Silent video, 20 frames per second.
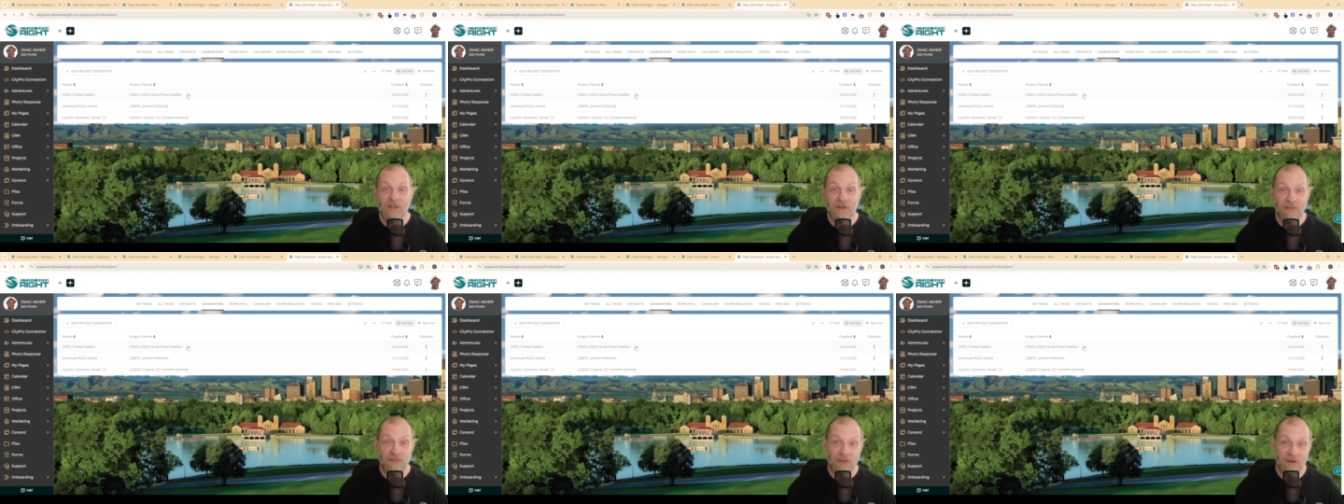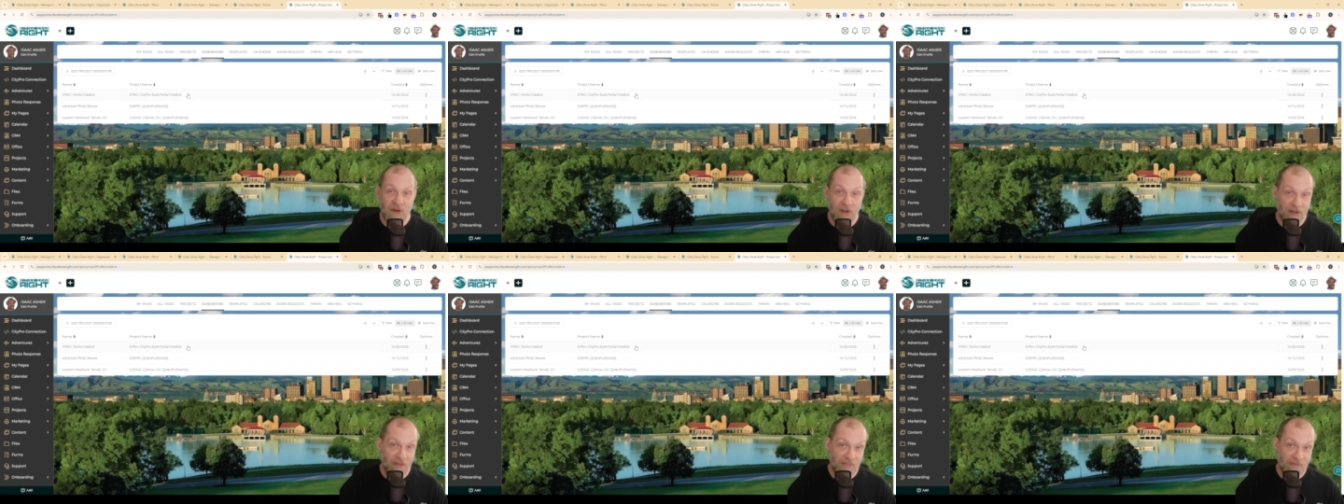
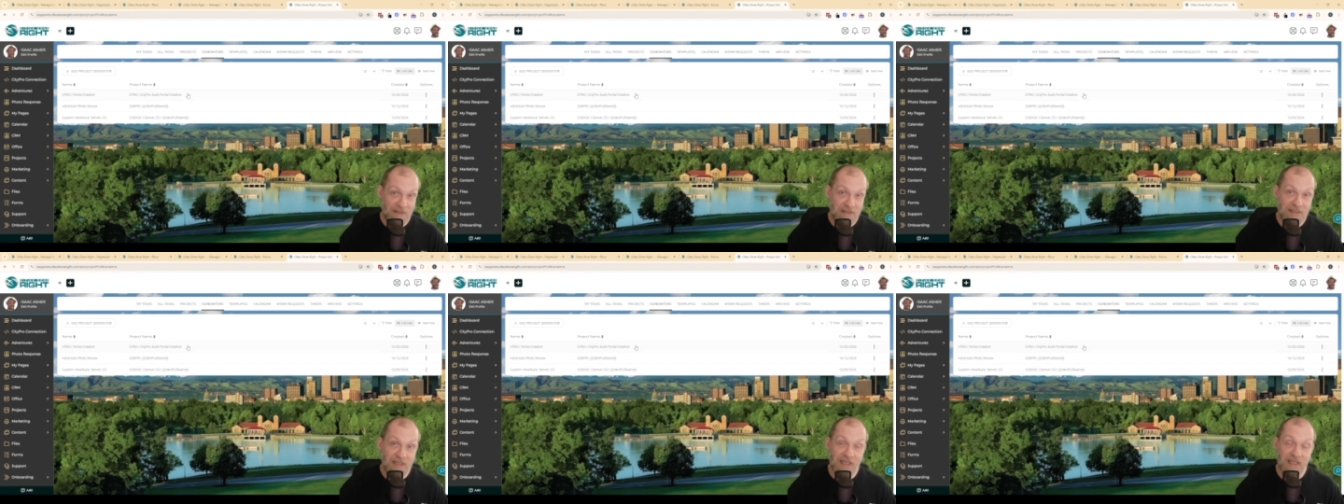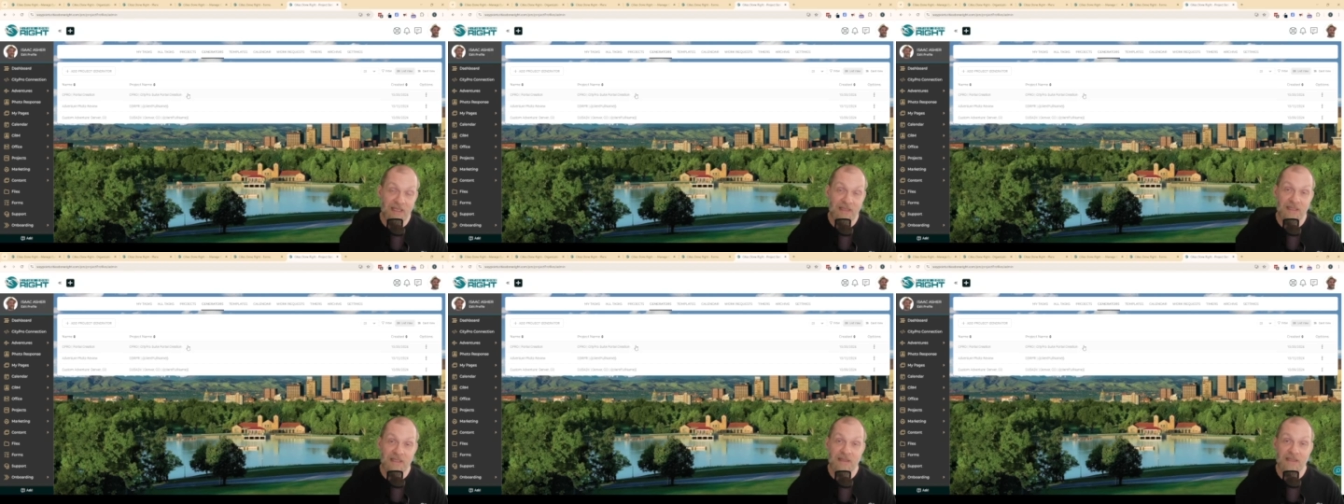then on the
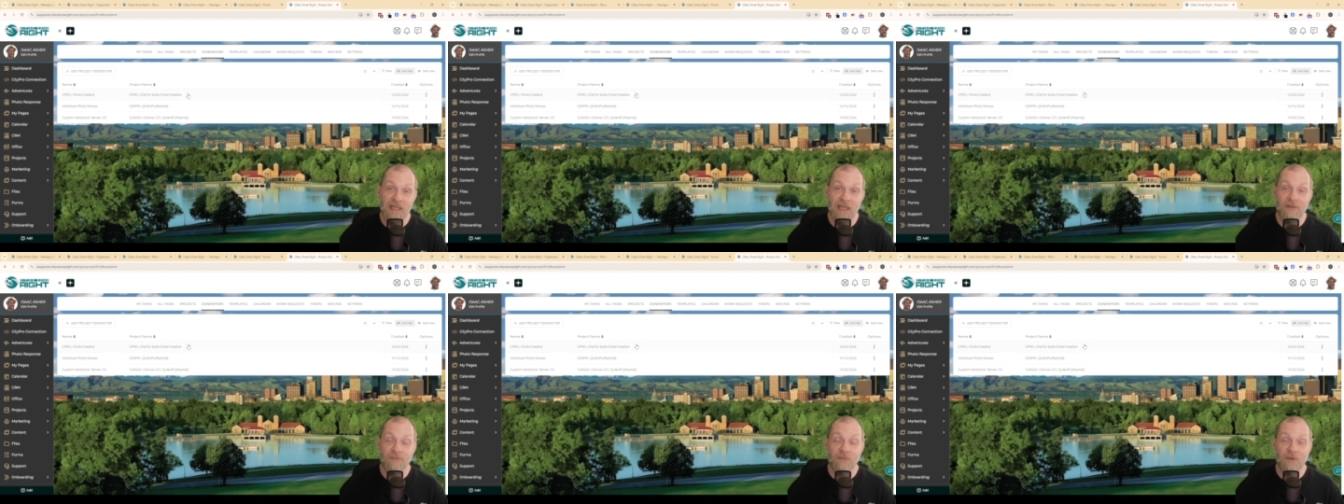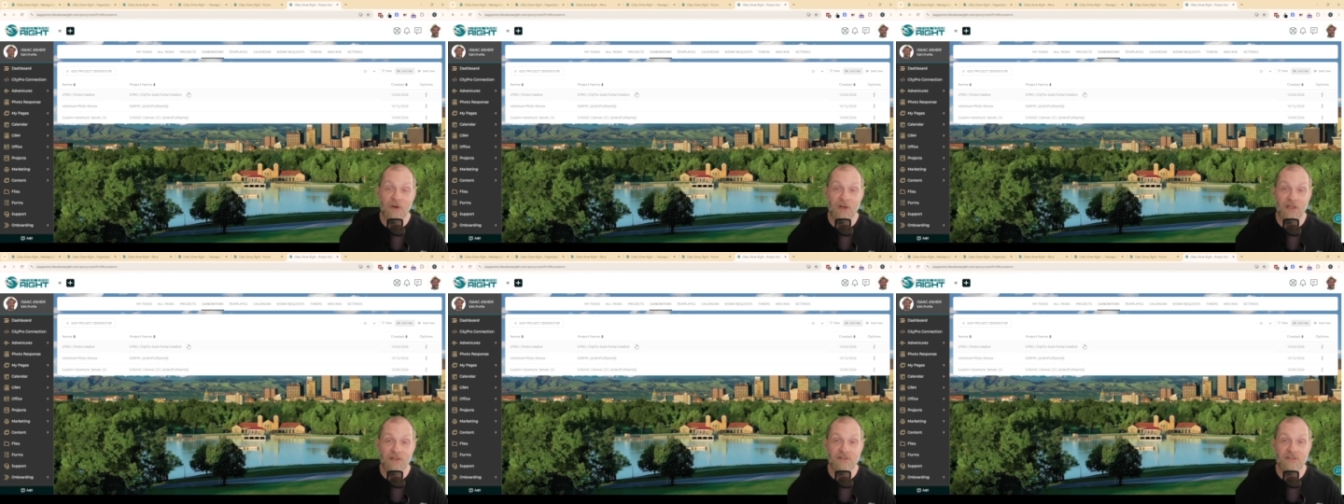day that that
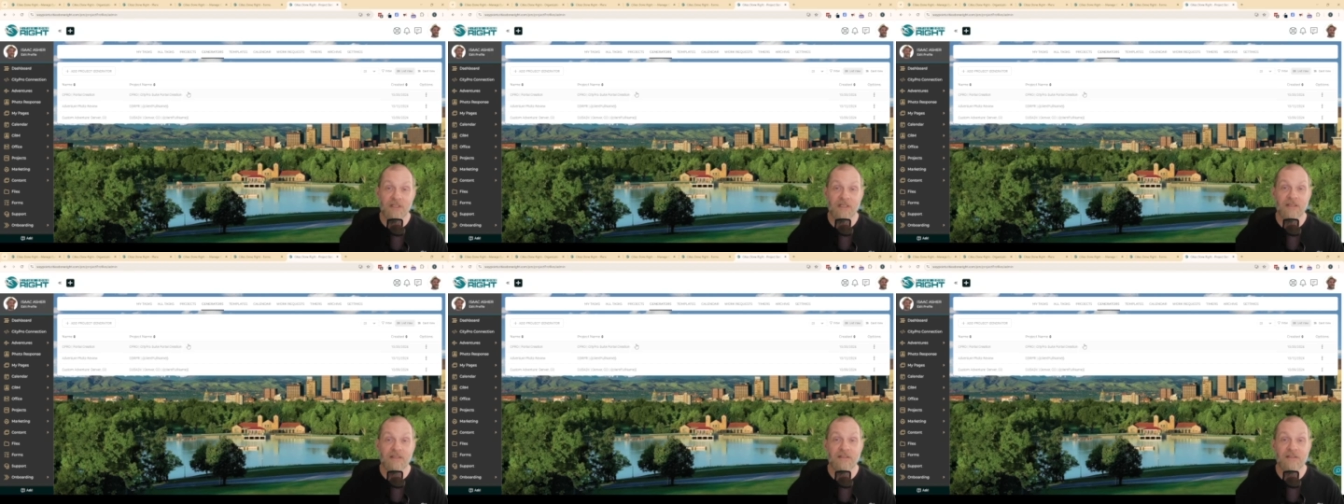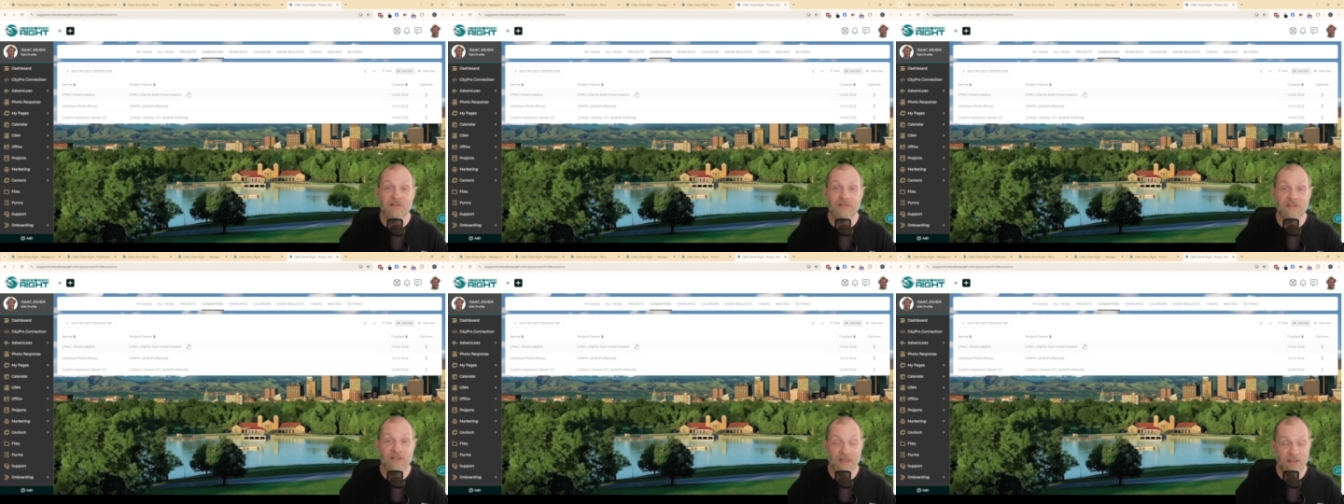project
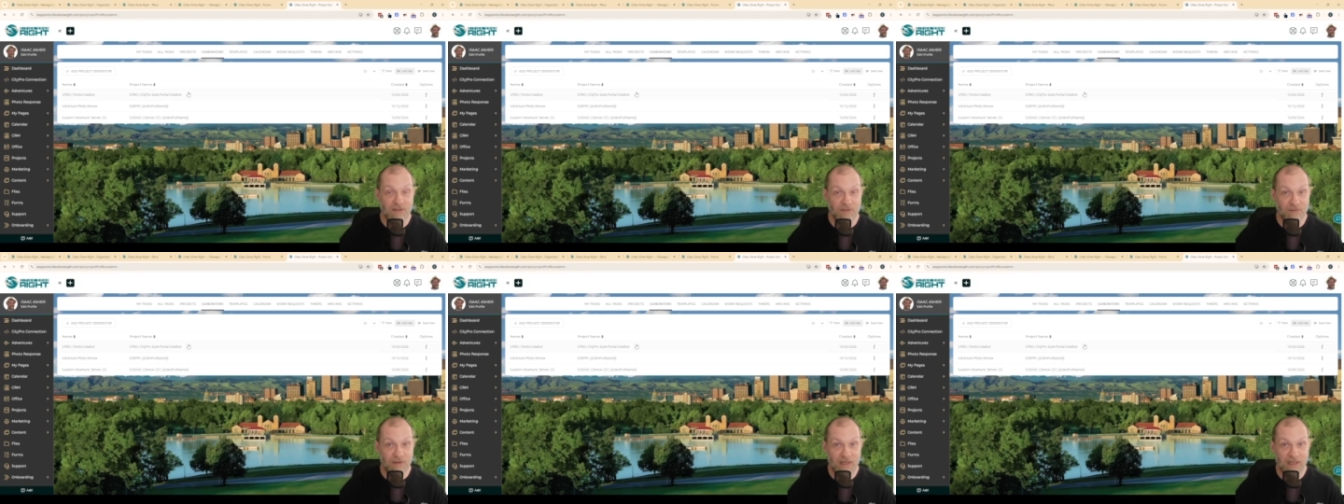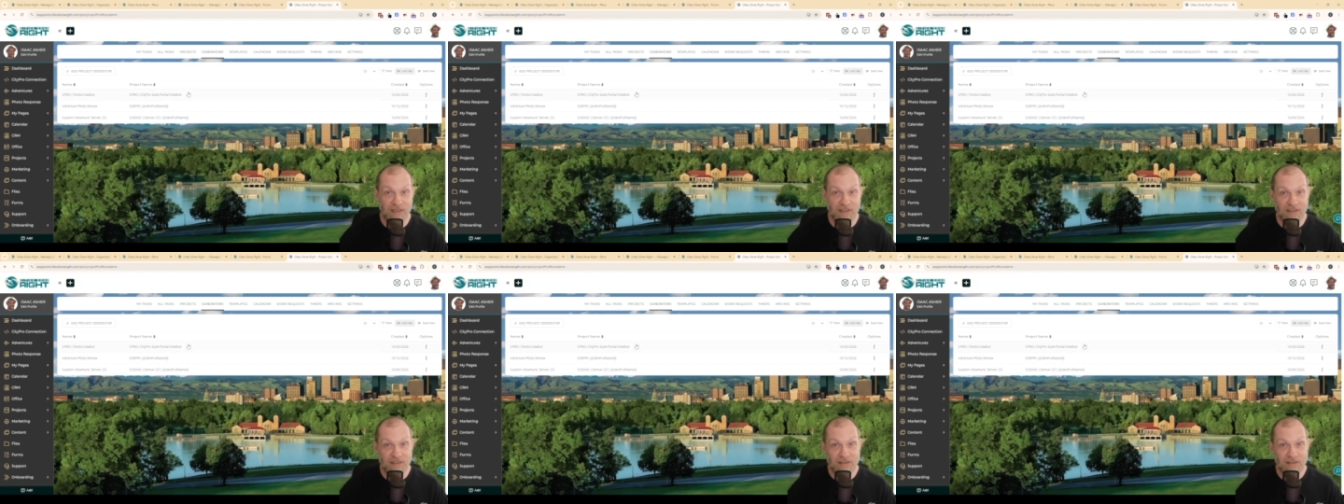is
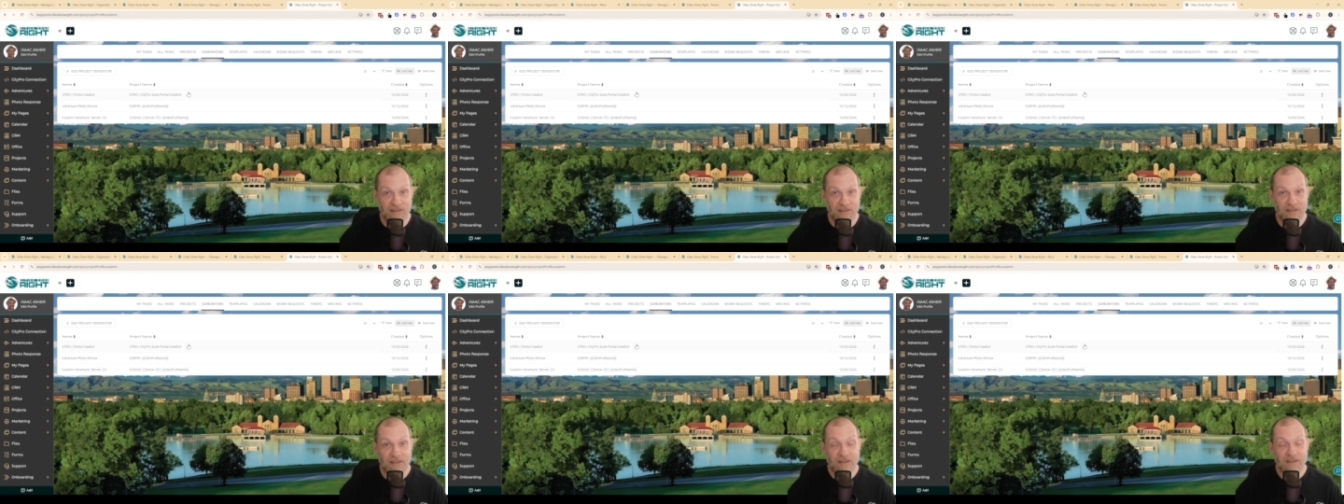generated,